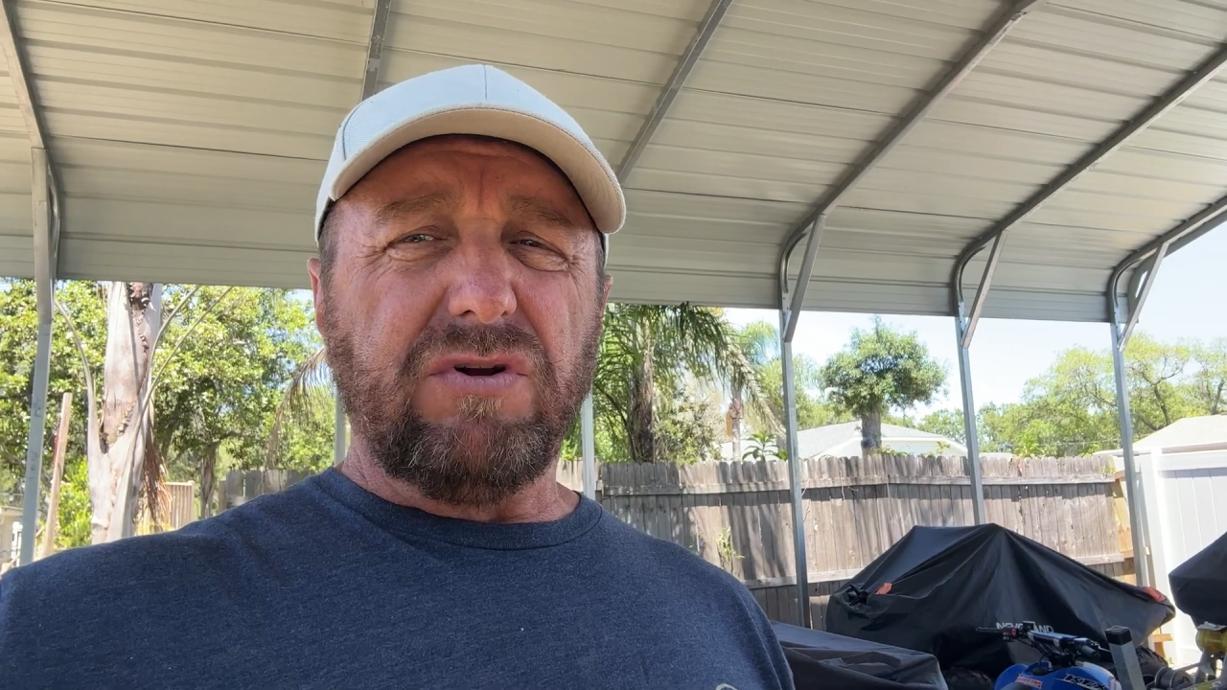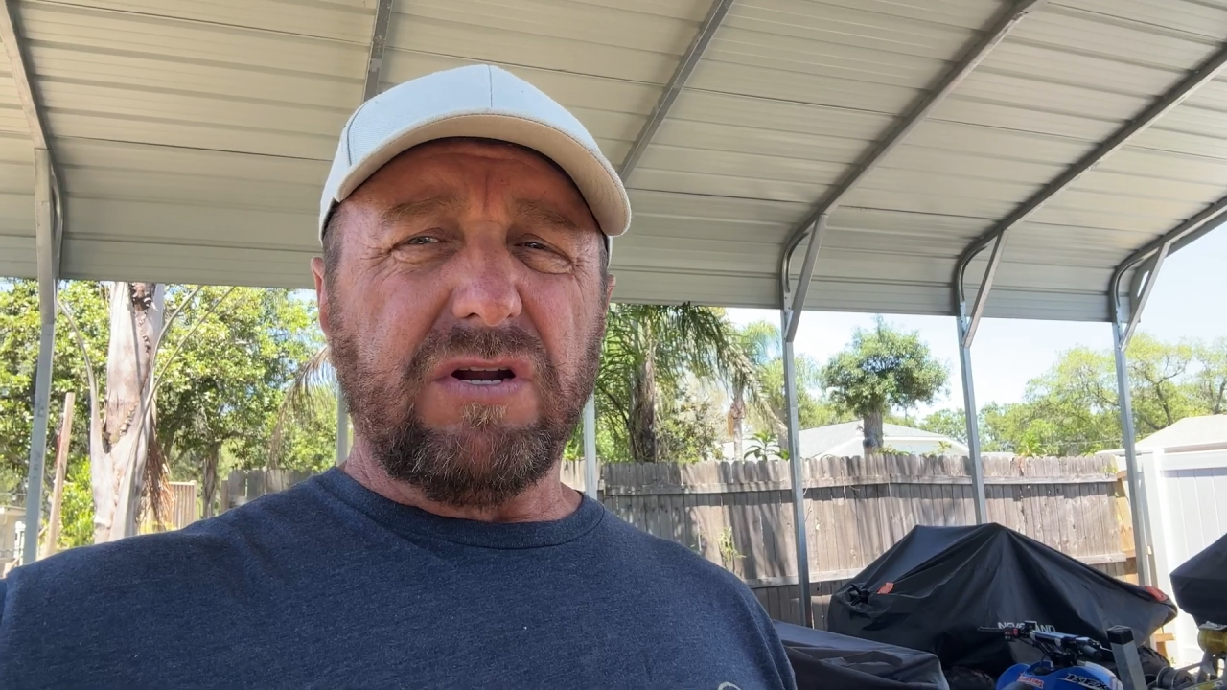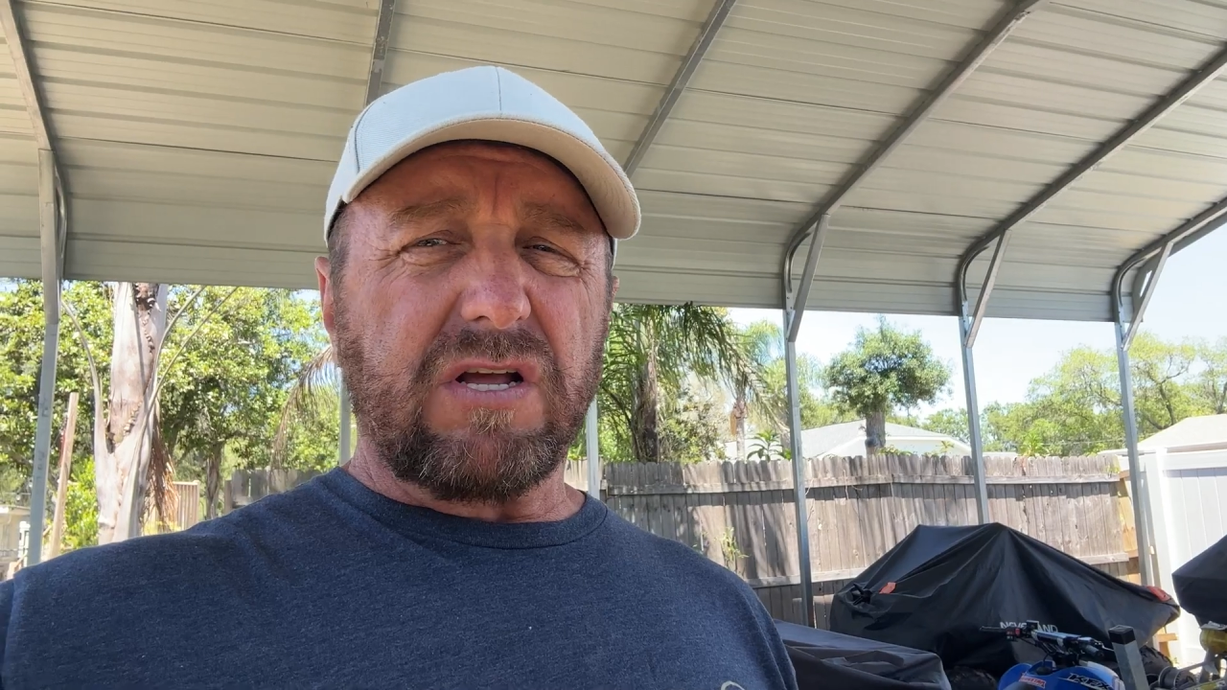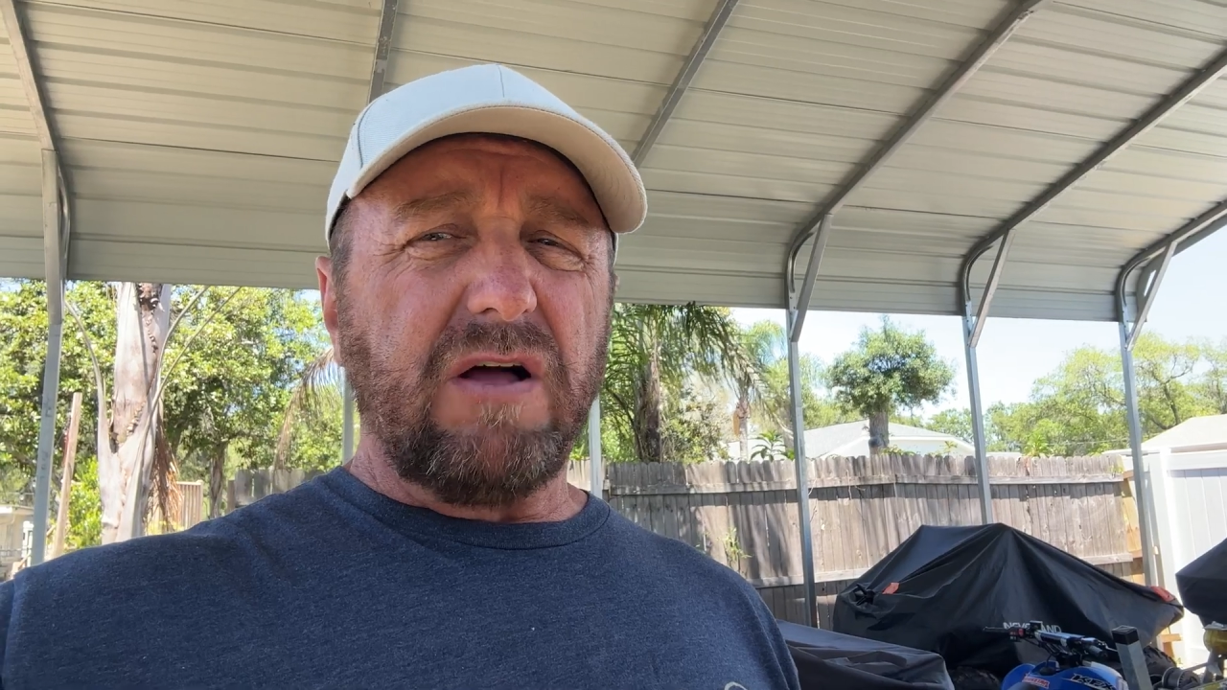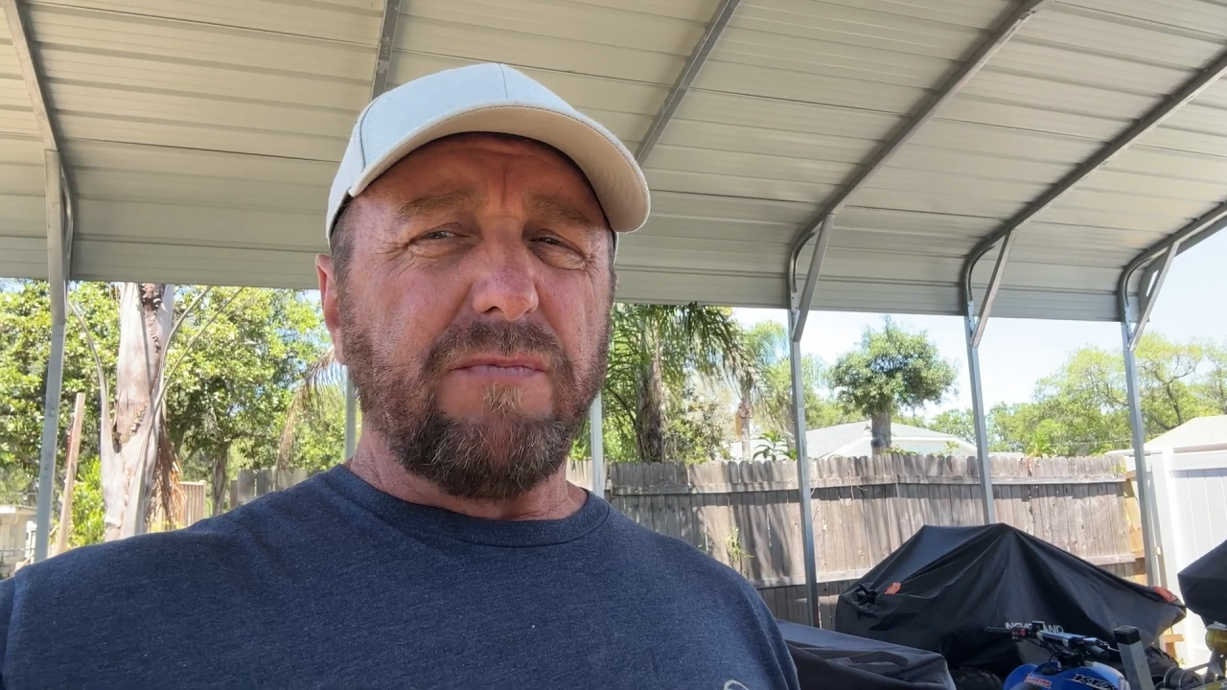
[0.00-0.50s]
In
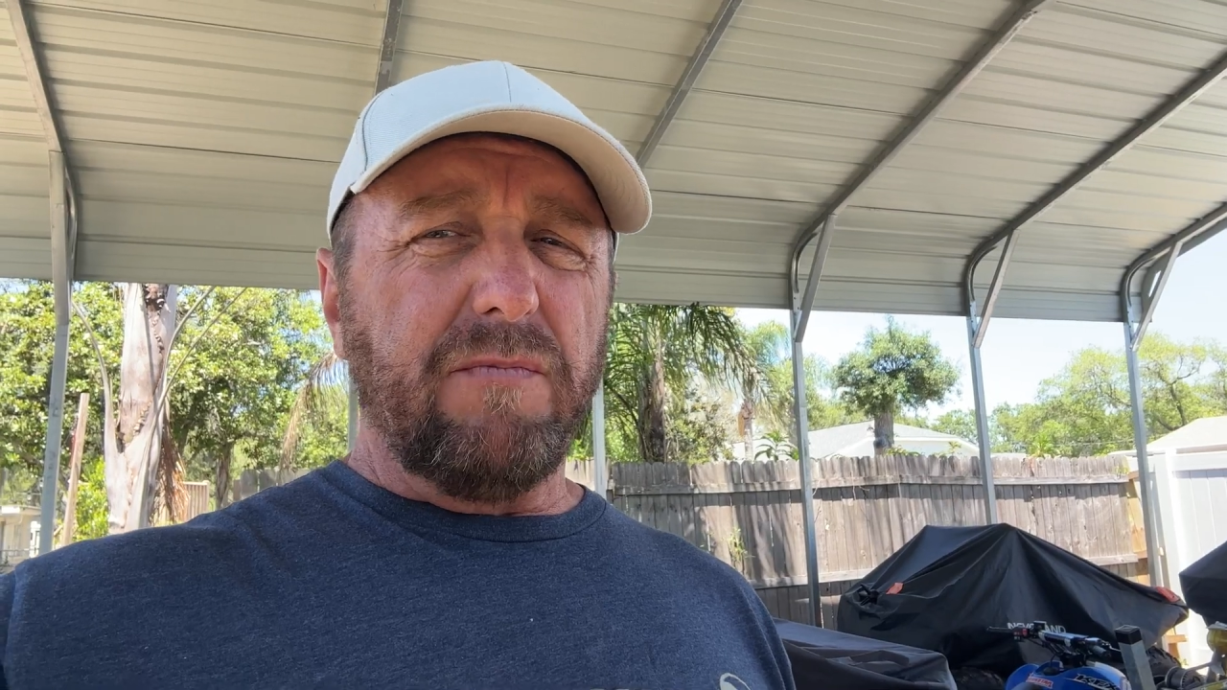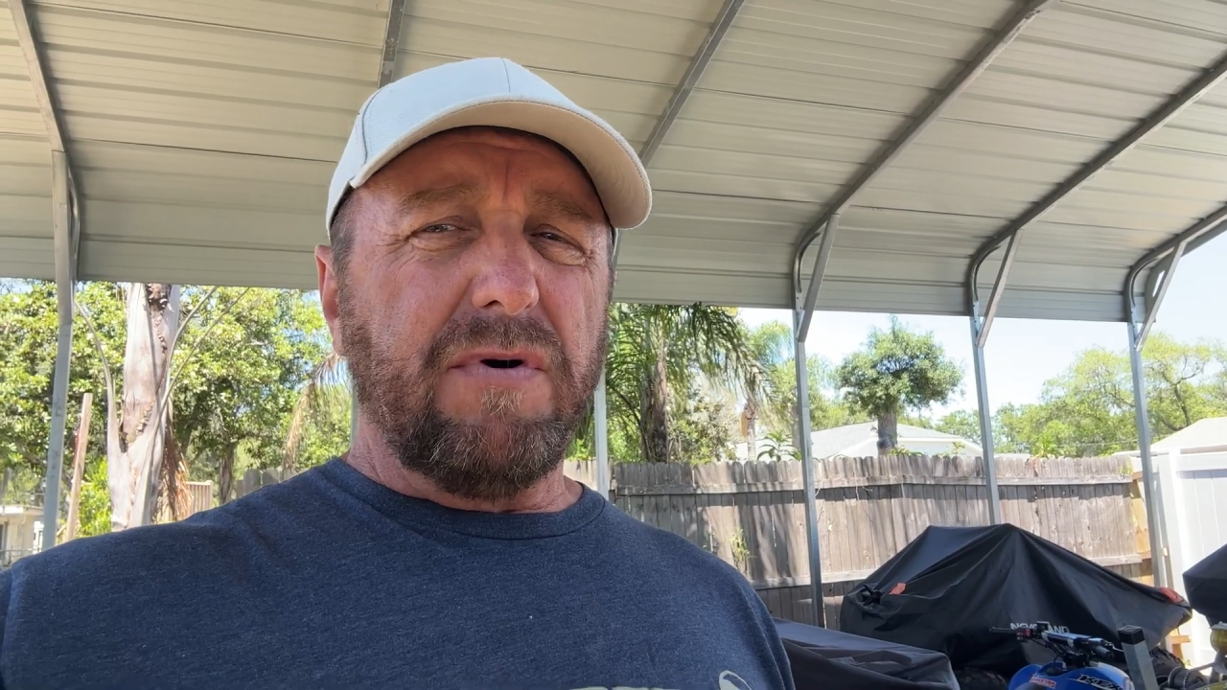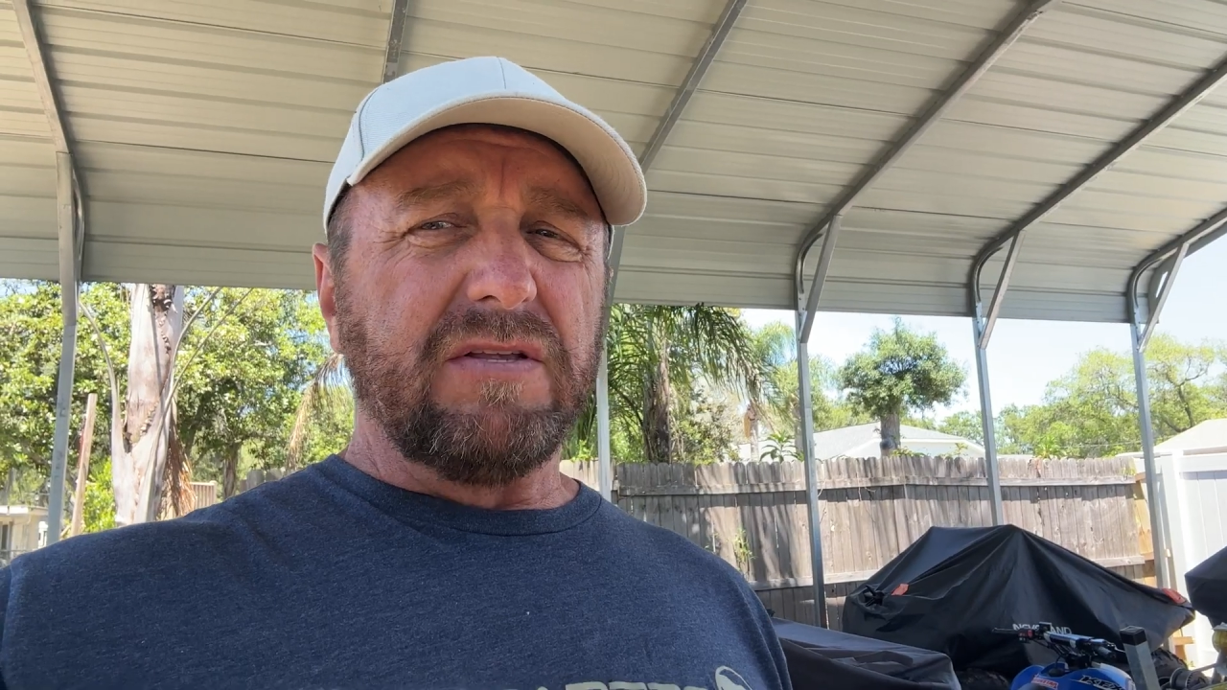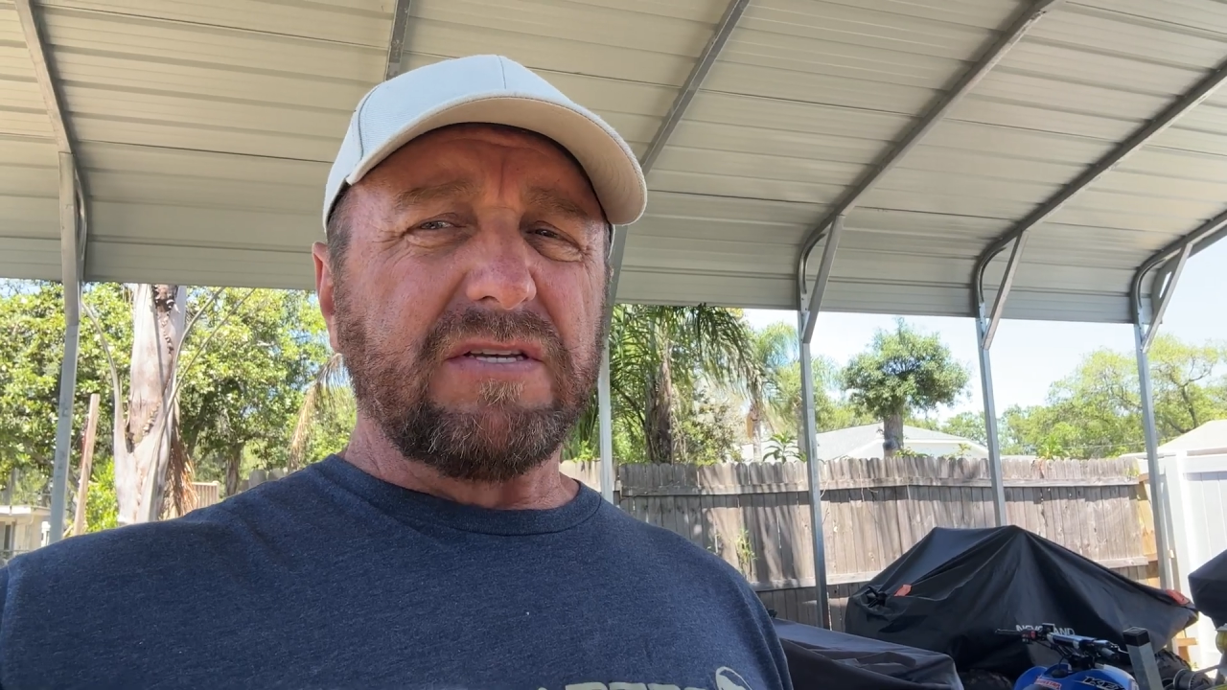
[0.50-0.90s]
a couple of months,